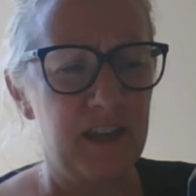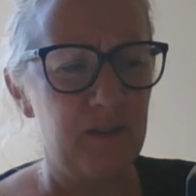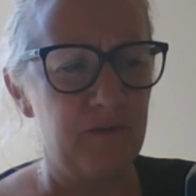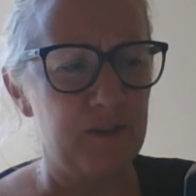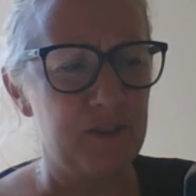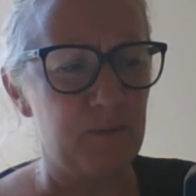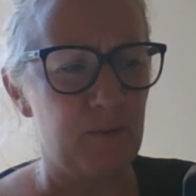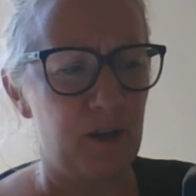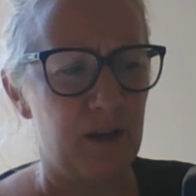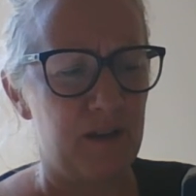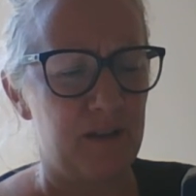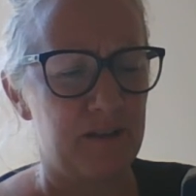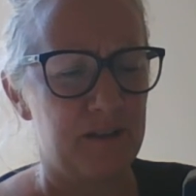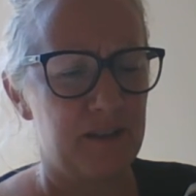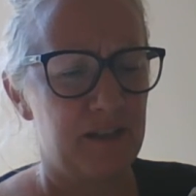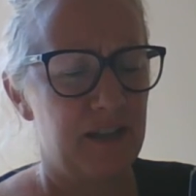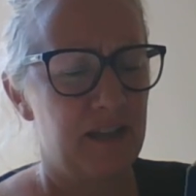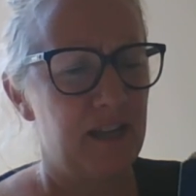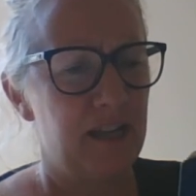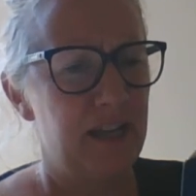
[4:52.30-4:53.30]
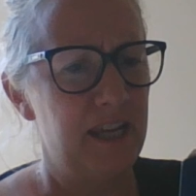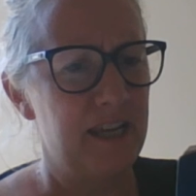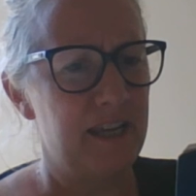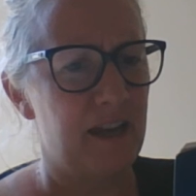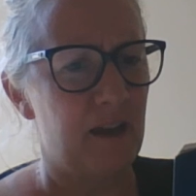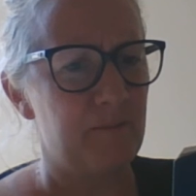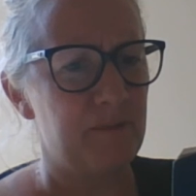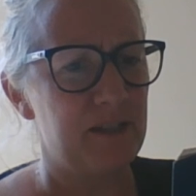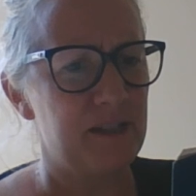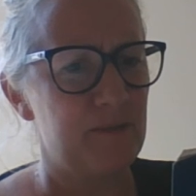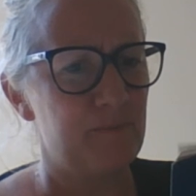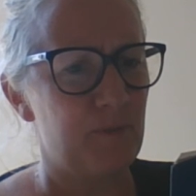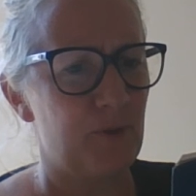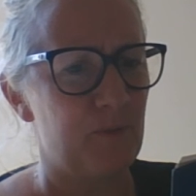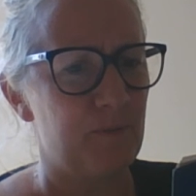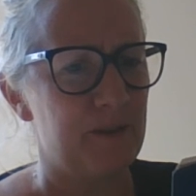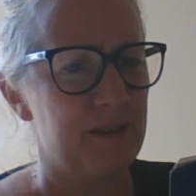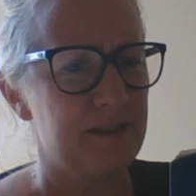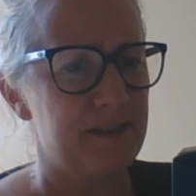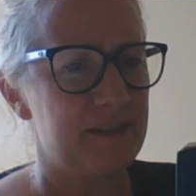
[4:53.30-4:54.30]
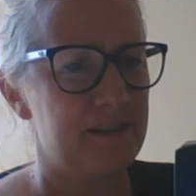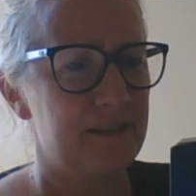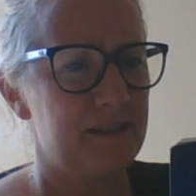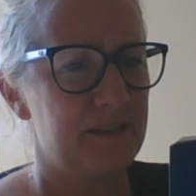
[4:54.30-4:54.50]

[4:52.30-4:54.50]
of his word. He kept his promise.